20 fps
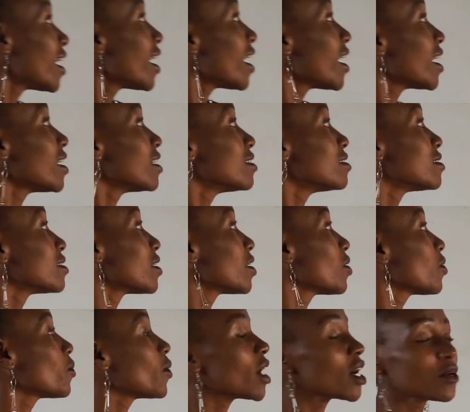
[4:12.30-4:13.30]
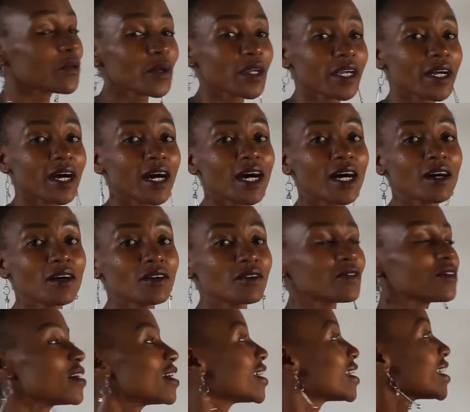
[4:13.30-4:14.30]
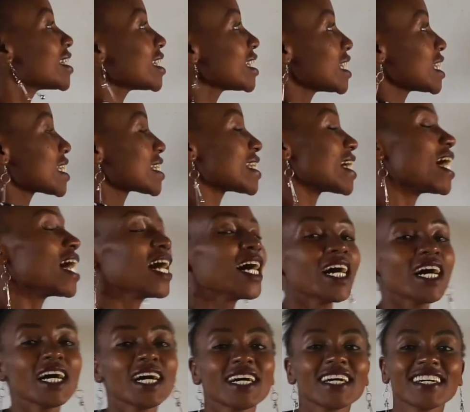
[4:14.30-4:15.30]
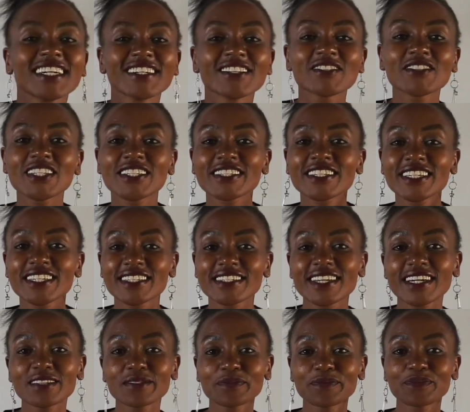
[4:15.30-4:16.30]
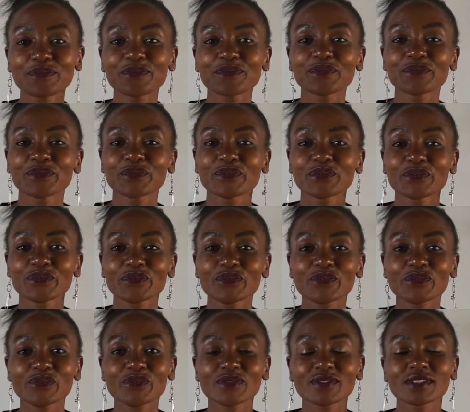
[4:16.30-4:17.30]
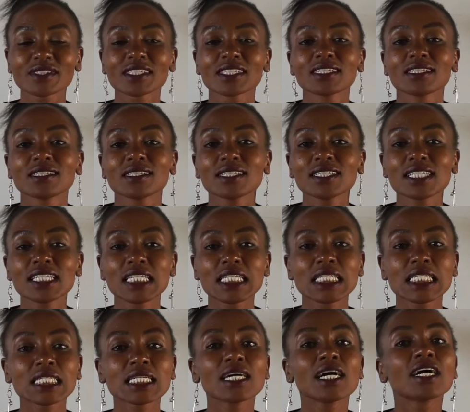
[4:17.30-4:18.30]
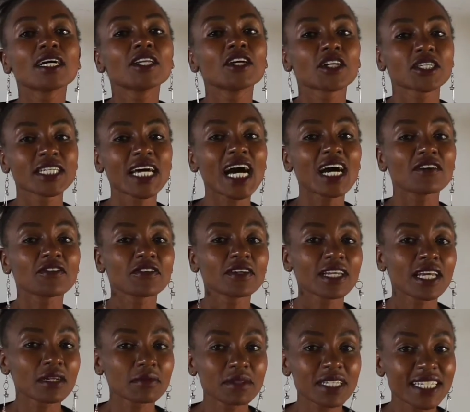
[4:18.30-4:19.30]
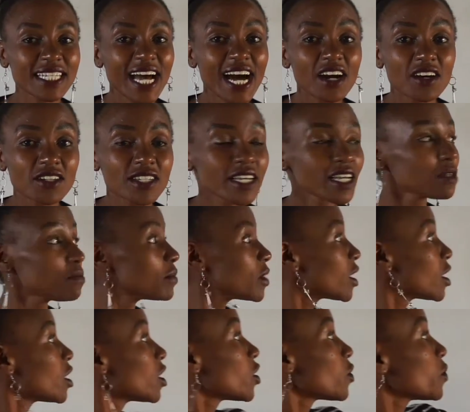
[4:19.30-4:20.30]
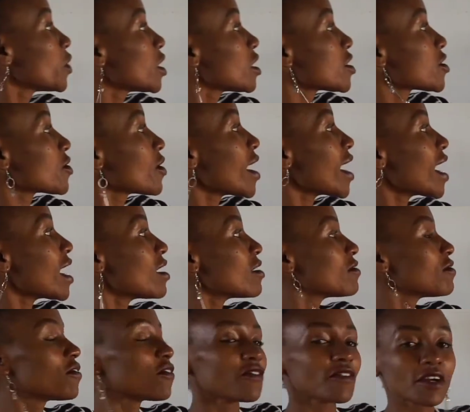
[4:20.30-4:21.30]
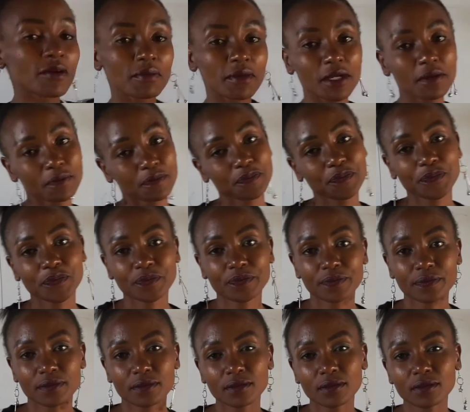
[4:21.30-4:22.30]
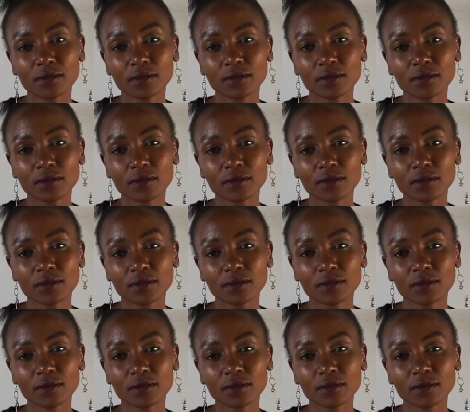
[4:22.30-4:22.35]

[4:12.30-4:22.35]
And one we have Isa. Who is Isa? Is Dr. Afolabi's househelp. We also have Femi,